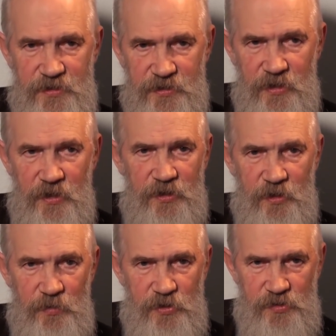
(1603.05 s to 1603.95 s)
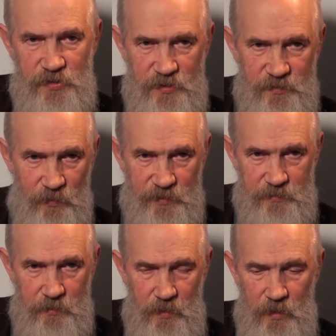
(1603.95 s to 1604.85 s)
distinct chemical
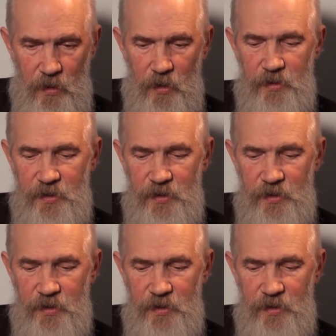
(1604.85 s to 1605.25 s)
properties.